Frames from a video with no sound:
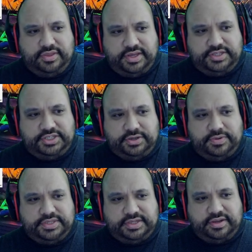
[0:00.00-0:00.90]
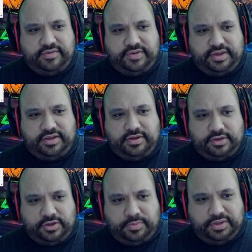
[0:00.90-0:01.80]
this showed a significant
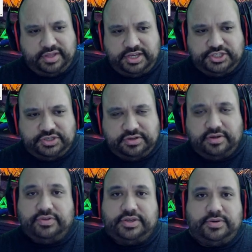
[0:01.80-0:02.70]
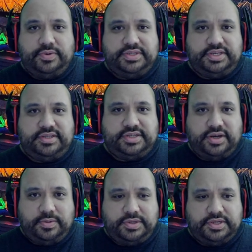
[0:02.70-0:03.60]
accumulation of the QNT
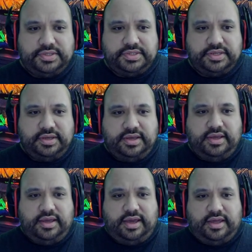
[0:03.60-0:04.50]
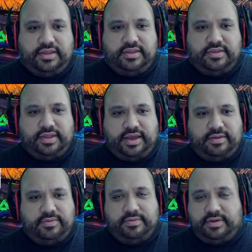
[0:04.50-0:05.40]
tokens, and
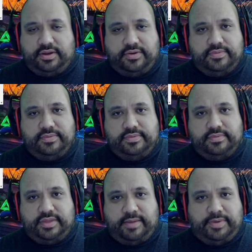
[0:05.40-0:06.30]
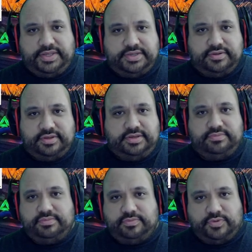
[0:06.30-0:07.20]
that, you know, that basically
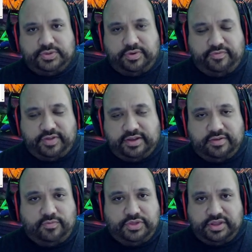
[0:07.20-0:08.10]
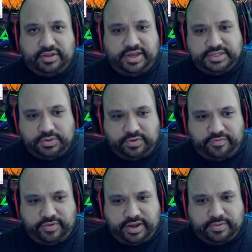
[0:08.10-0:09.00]
was reflected within the last
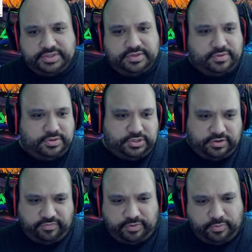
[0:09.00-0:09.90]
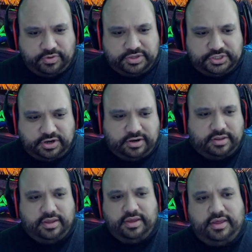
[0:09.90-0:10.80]
24 hours. Of course, you can view more of the
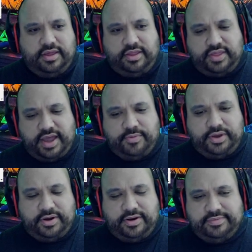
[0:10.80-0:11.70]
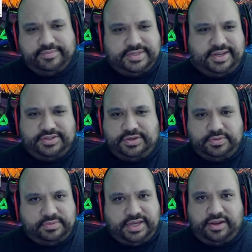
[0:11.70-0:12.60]
chart in that regard. It's not
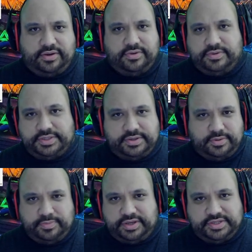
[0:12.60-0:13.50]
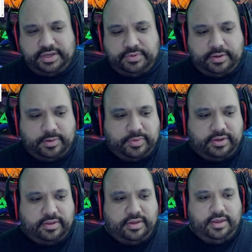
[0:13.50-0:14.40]
too technical, so don't be intimidated by
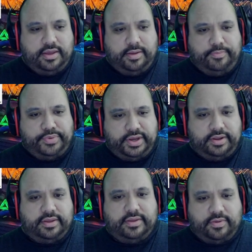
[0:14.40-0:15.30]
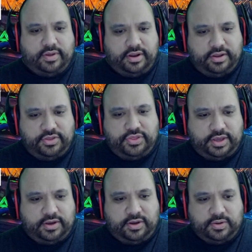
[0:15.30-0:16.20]
it. But another
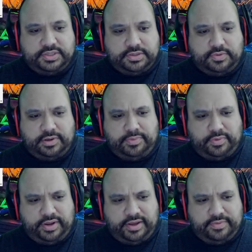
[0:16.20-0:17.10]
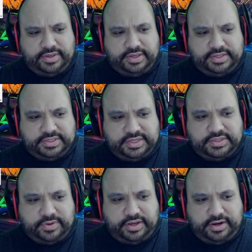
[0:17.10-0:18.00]
thing I also want to point out is
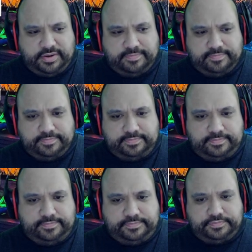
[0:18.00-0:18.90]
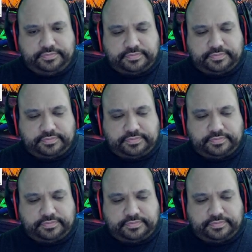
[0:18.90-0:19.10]
this right here. The